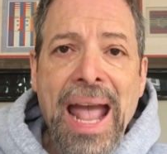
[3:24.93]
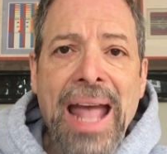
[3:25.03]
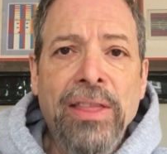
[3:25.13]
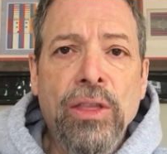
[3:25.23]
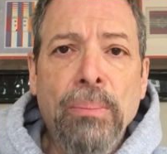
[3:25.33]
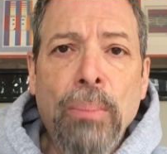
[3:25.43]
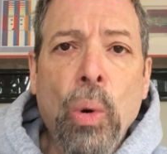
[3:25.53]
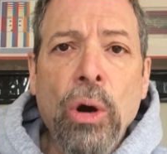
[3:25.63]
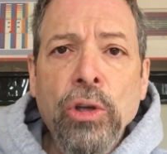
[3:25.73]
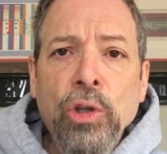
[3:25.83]
And the
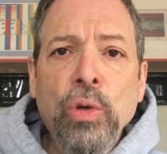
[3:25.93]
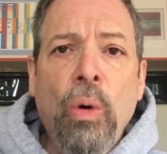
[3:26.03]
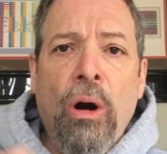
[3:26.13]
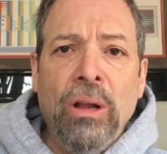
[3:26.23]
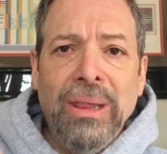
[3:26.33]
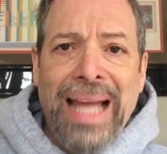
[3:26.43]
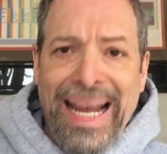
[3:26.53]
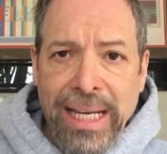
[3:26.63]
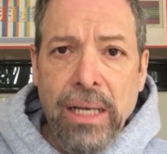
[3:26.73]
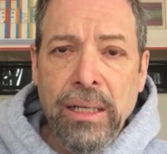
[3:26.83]
more you are
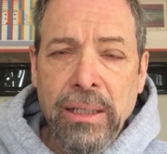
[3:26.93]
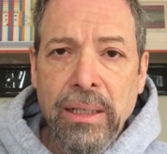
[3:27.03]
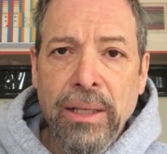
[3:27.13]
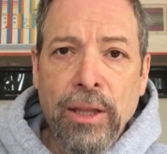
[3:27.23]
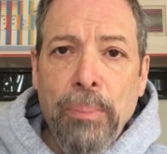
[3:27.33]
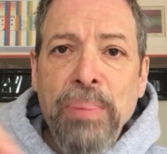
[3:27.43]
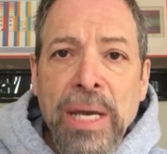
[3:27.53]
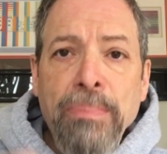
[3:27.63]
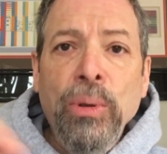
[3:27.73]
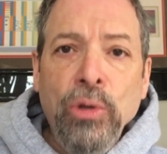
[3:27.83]
like the
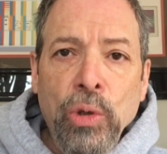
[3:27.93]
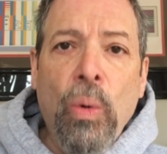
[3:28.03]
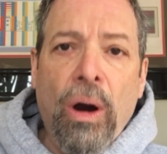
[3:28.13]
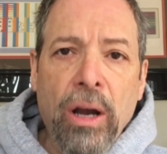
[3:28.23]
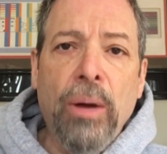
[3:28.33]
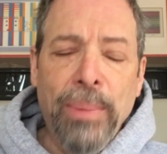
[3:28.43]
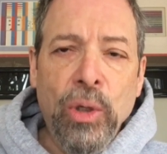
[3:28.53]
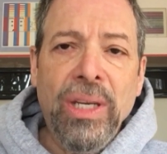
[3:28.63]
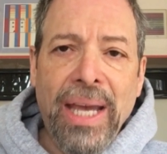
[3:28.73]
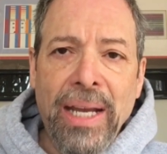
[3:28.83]
people you are
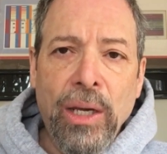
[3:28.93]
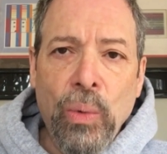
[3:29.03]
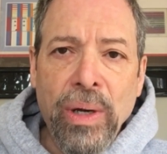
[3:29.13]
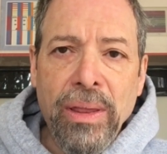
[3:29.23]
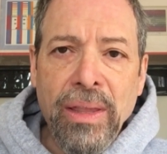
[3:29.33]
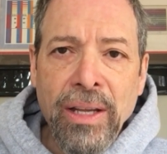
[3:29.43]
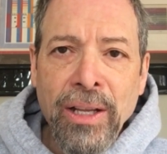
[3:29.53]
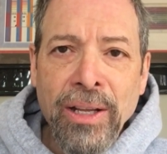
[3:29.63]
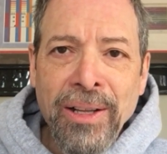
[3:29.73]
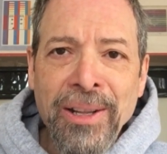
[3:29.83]
communicating with,
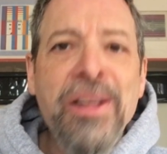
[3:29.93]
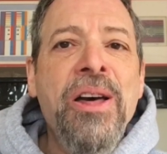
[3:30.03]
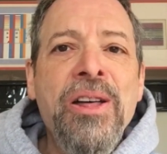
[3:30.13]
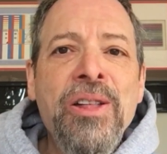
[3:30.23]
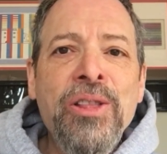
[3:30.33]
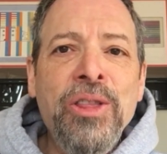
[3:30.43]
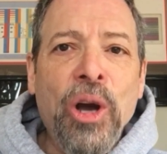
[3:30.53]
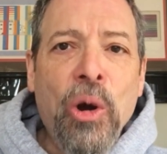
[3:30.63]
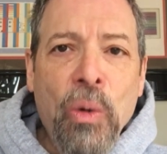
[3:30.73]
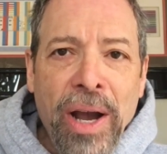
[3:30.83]
the
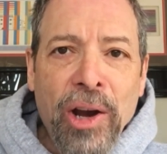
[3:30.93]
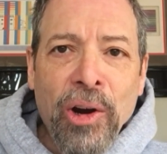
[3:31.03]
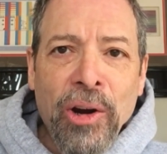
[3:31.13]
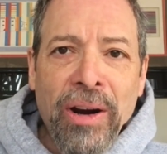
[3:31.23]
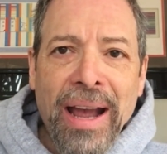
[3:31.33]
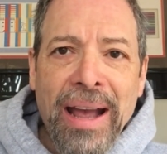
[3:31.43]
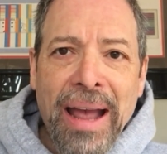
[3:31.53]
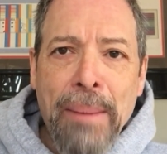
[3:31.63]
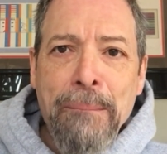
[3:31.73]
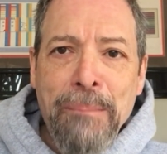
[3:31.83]
quicker
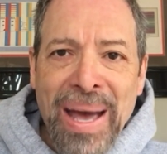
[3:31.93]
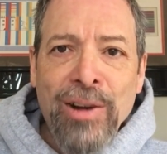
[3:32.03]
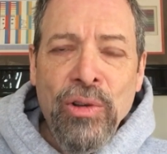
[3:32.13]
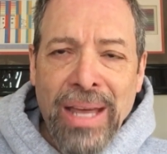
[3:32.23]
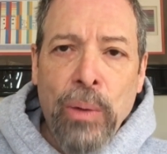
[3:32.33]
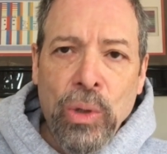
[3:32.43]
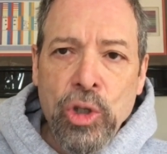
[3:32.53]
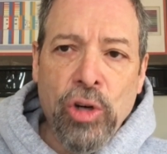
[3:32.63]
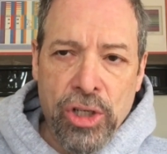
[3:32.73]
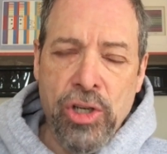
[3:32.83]
and better they will
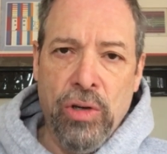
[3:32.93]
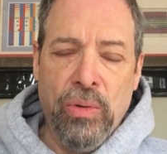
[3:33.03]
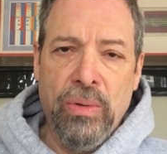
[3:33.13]
trust you.